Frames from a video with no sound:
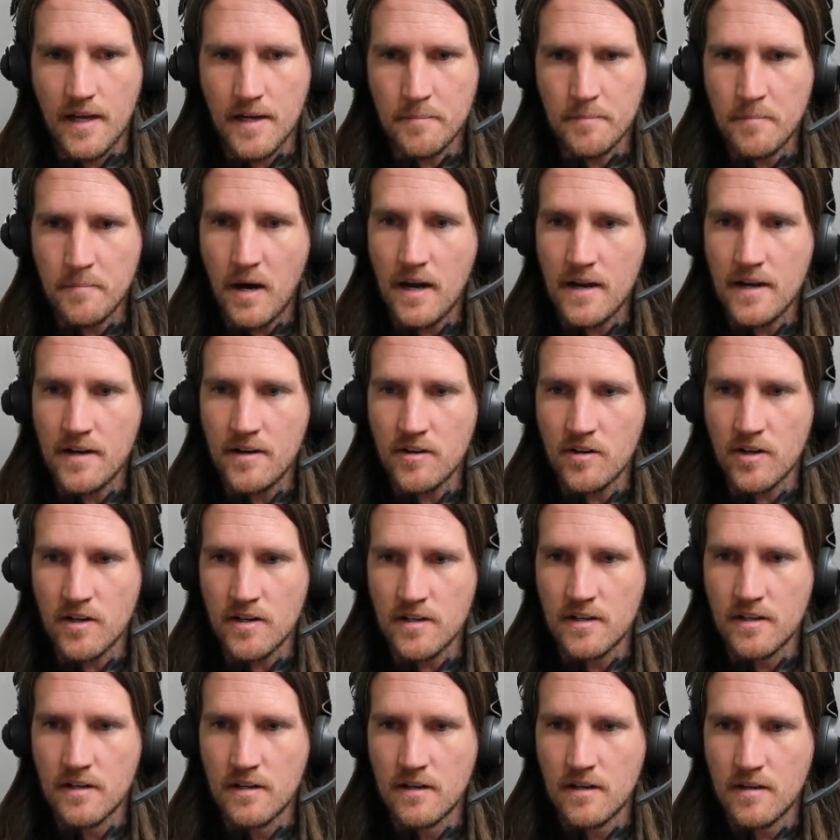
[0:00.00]

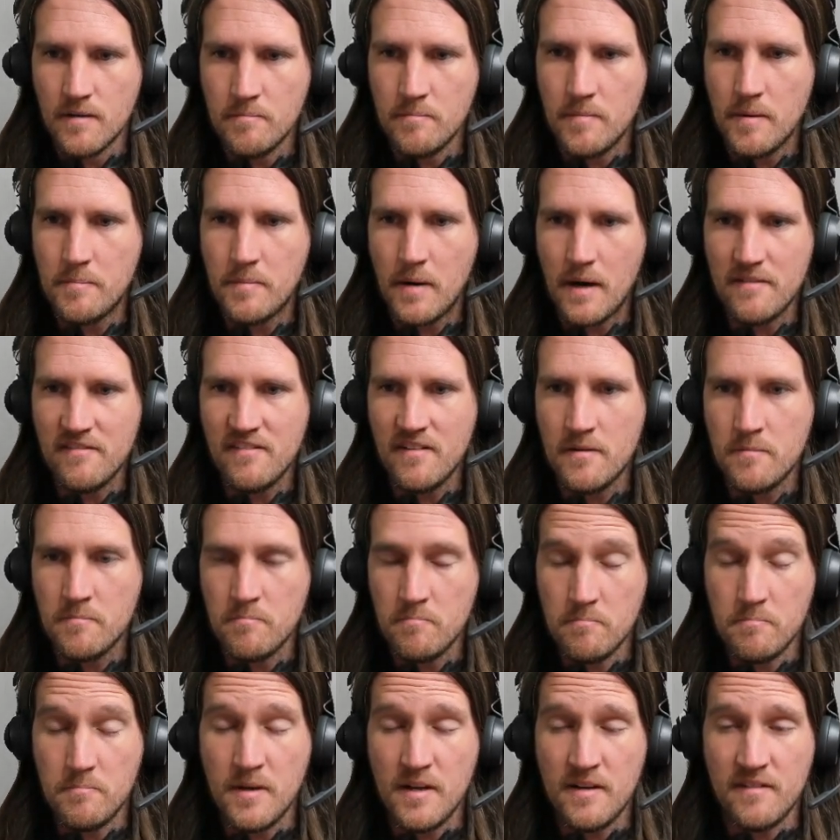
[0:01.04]
binary bit by
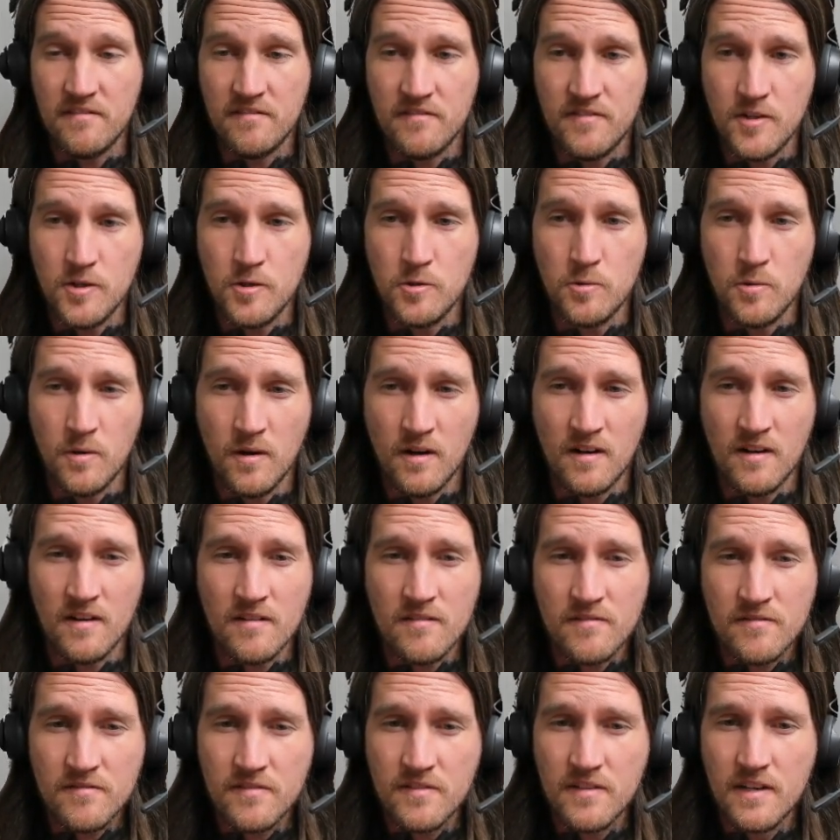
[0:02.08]
bit view
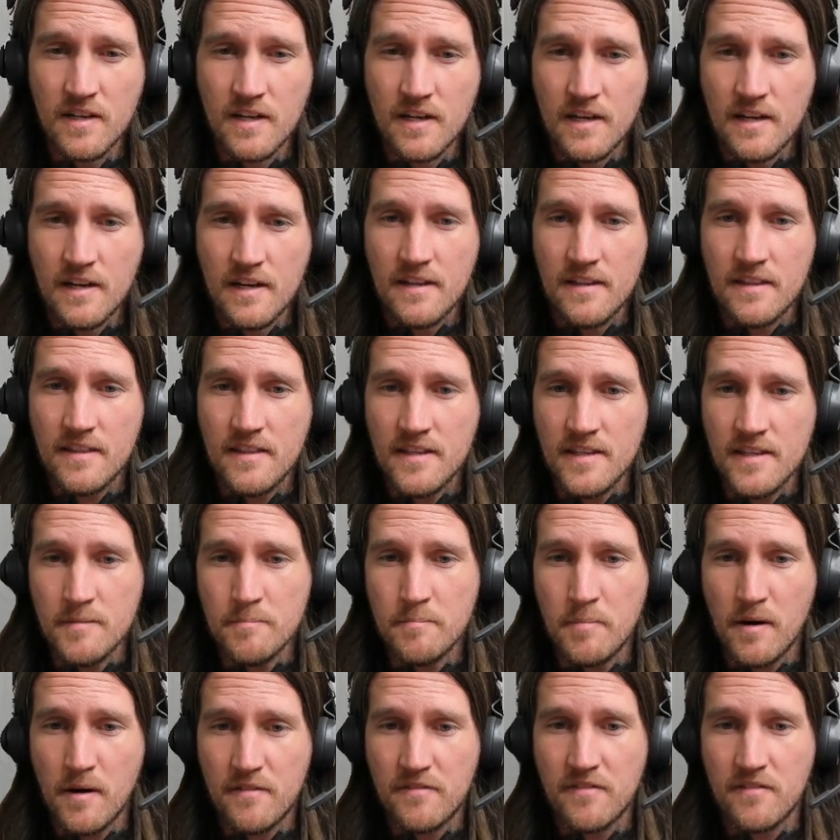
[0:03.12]
of the
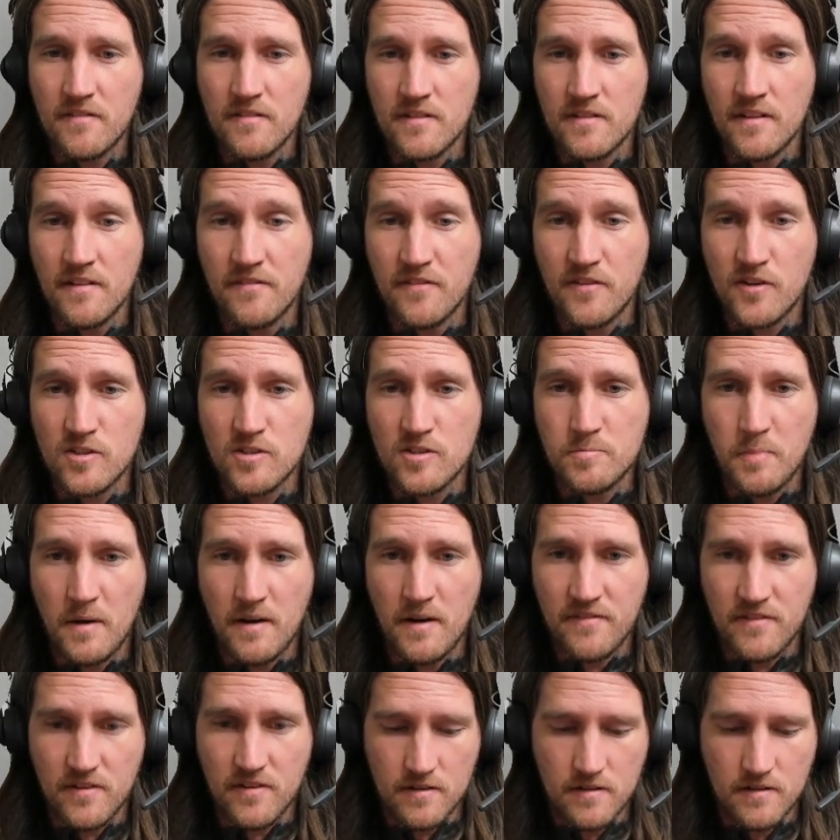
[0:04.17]
first
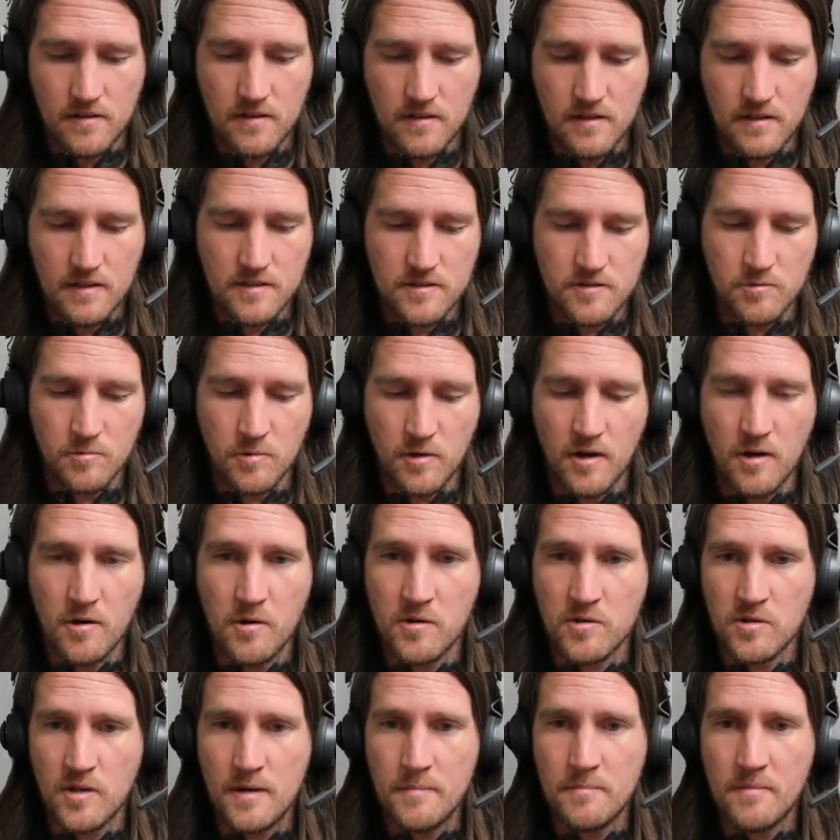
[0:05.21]
buffer. So we'll go
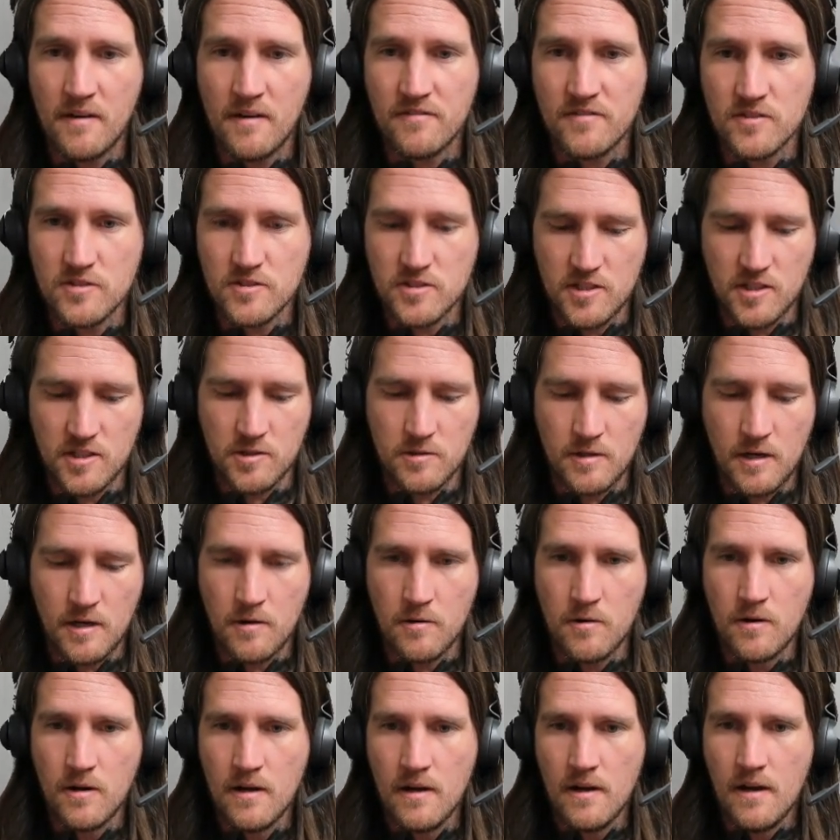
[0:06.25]
array buffer
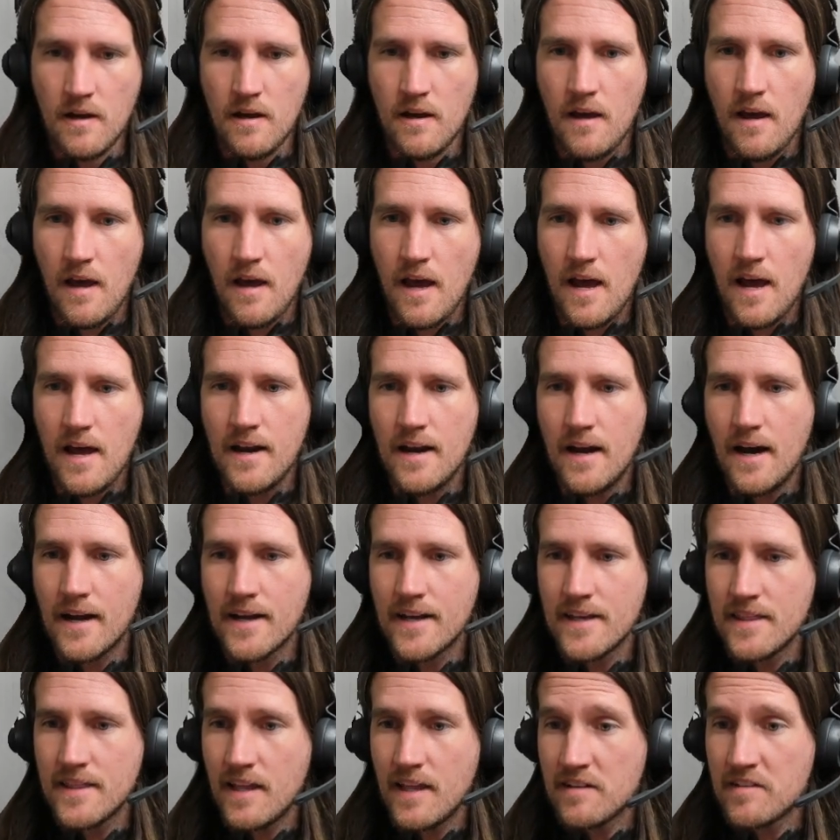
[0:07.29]
0, and I
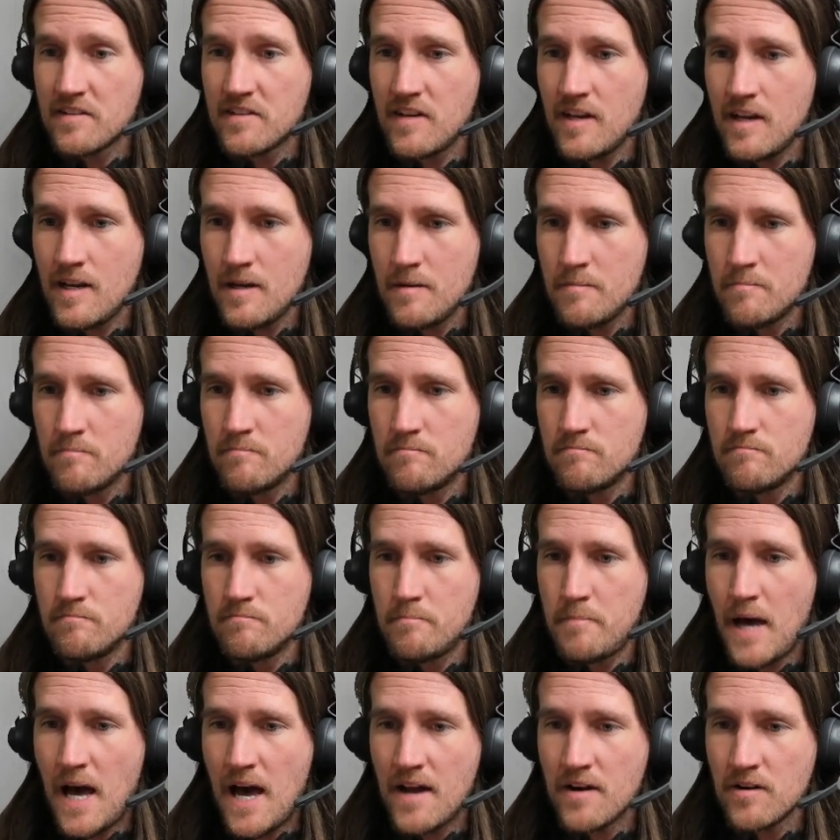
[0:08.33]
get that same
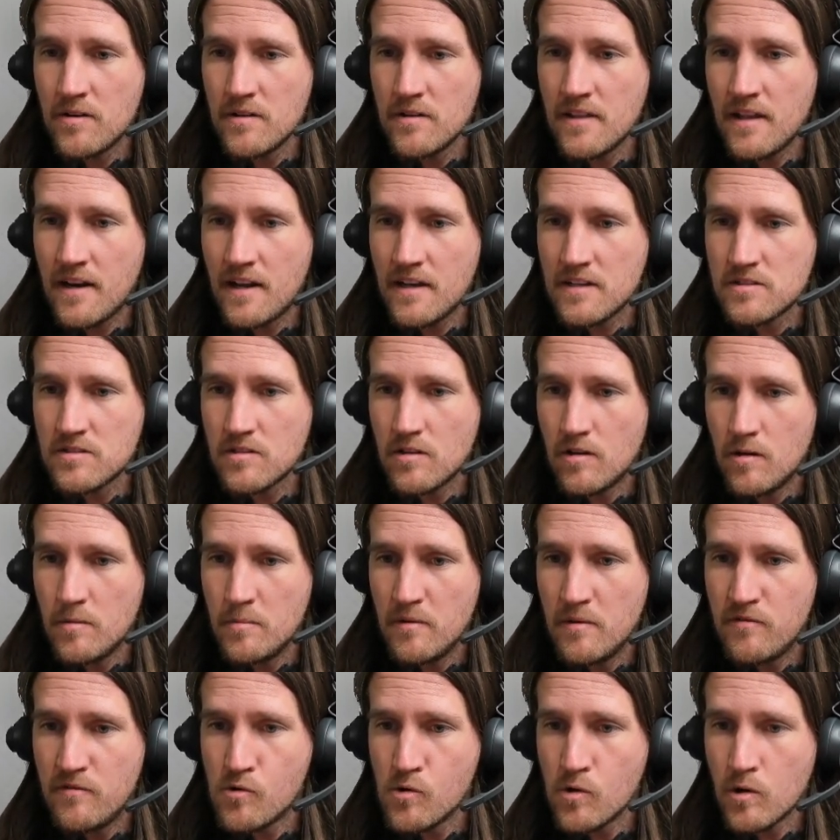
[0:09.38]
pattern that I saw
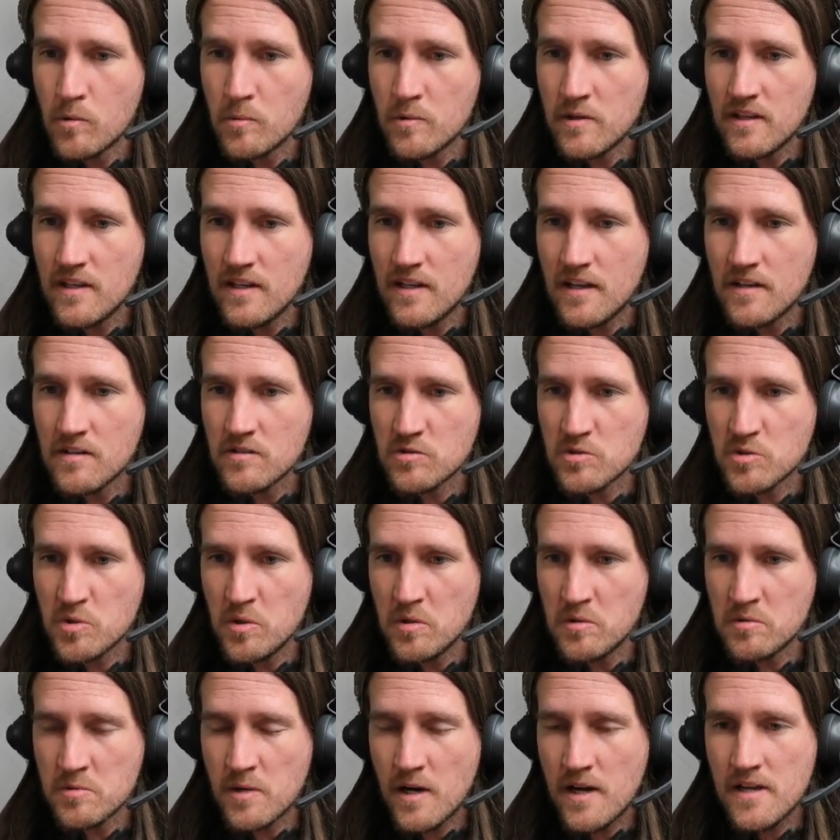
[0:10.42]
before with the
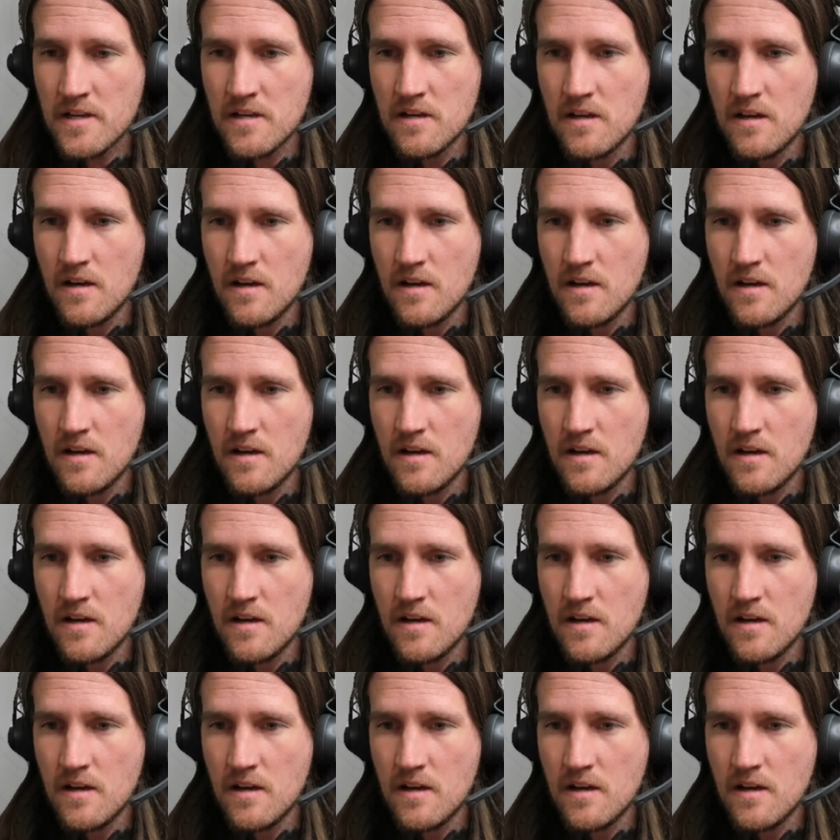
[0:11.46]
integral array.